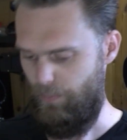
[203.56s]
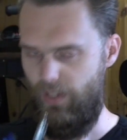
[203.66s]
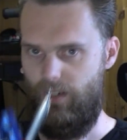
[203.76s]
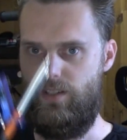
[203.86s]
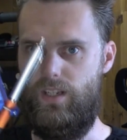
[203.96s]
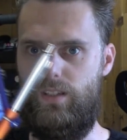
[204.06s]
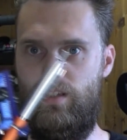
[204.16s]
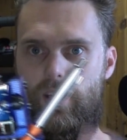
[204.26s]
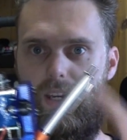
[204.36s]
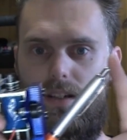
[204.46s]
pen is at
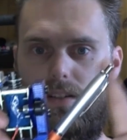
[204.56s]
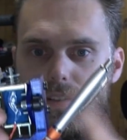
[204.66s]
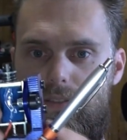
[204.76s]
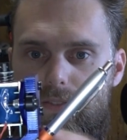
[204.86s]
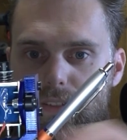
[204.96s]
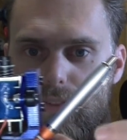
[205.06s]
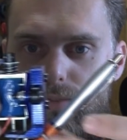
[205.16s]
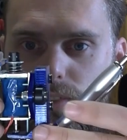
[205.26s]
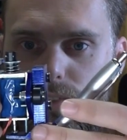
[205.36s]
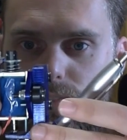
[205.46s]
an angle of
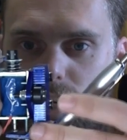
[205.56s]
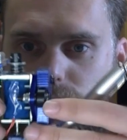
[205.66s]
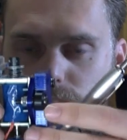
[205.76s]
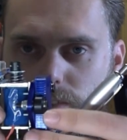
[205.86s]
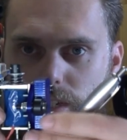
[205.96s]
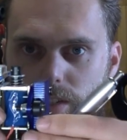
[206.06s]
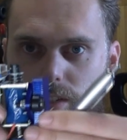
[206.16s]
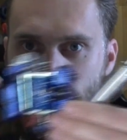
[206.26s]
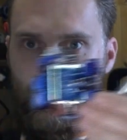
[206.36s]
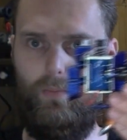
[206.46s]
45
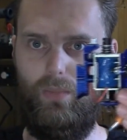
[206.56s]
degrees,